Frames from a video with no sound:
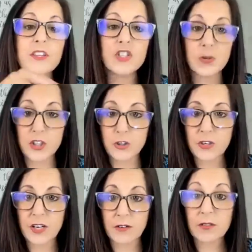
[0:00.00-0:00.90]
the Jewish New
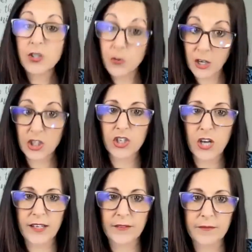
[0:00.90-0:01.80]
Year. That's Rosh
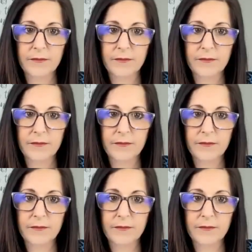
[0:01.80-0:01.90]
Hashanah.